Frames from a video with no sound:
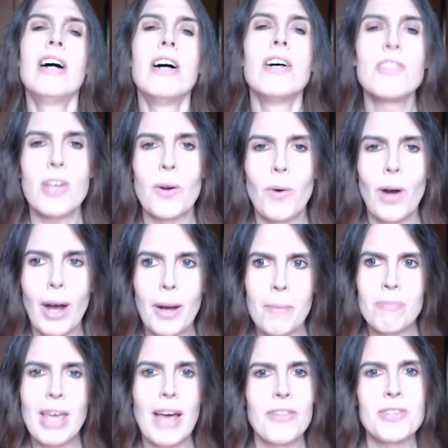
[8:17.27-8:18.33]
So,
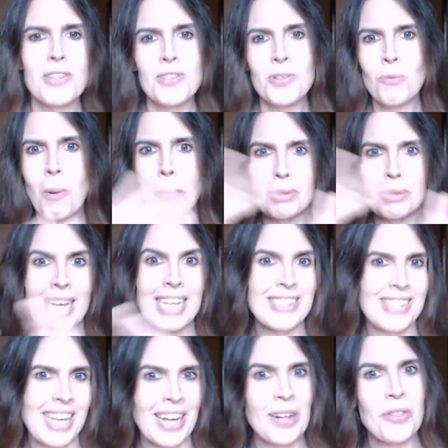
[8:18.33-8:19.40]
um, yeah, this isn't
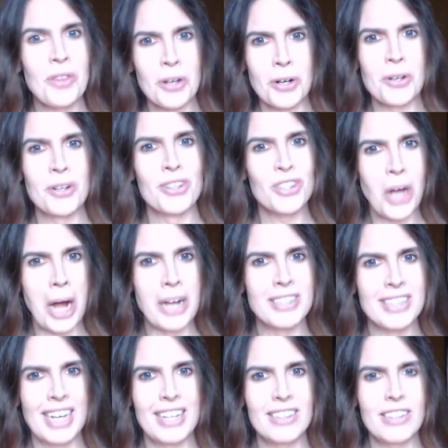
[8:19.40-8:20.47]
replacing the current
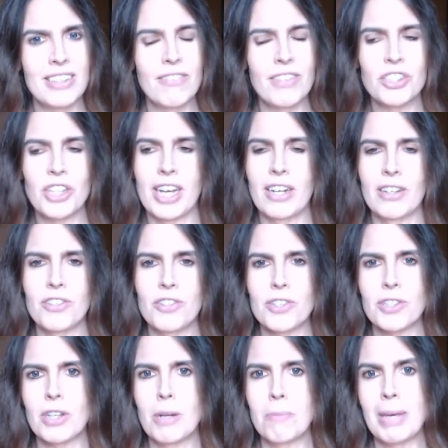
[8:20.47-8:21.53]
content of the channel, it's
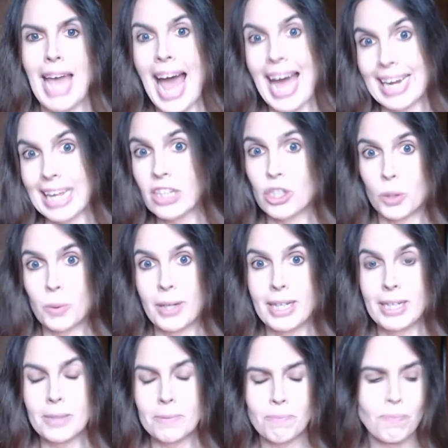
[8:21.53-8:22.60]
just going to be adding to
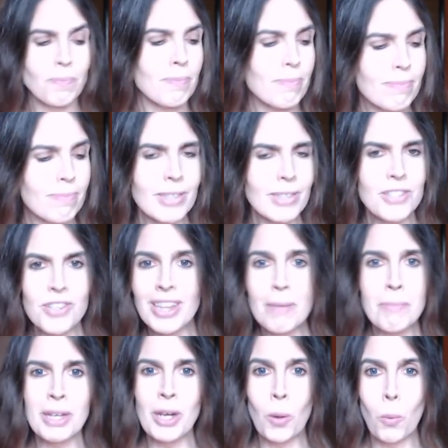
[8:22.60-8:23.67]
it. So let
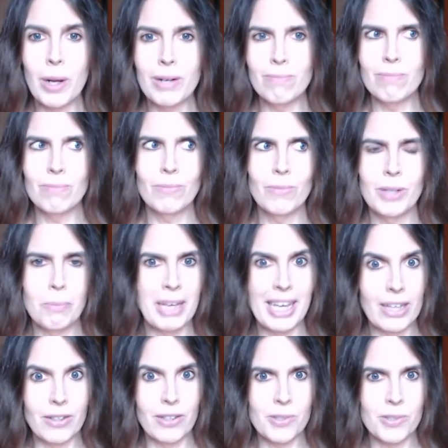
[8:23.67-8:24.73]
me know what, what
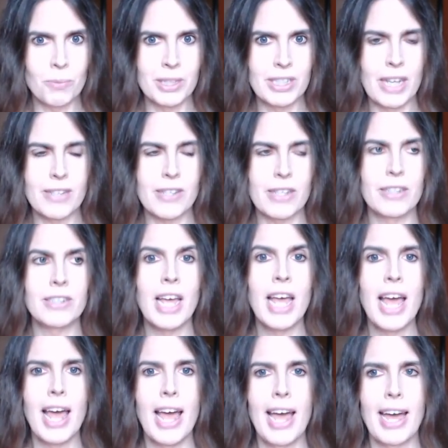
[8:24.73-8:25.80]
appeals and what doesn't,
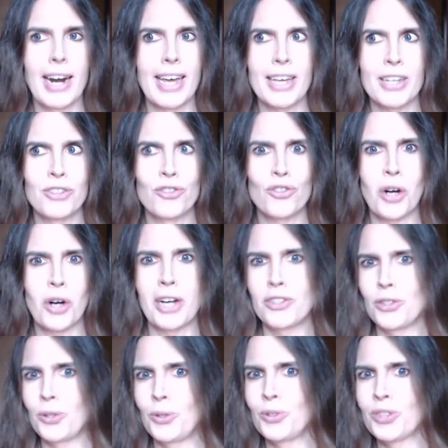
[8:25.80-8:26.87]
and I can try
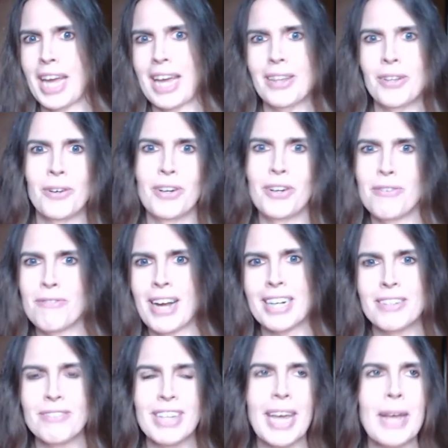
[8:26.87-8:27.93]
to tailor it
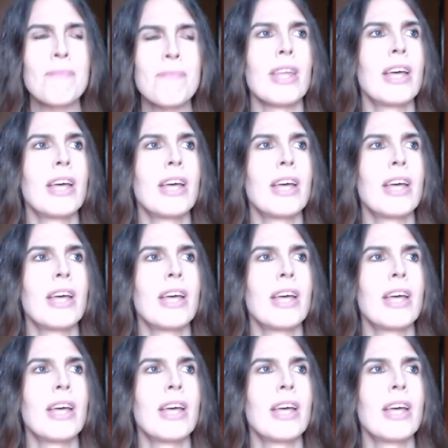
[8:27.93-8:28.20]
effectively.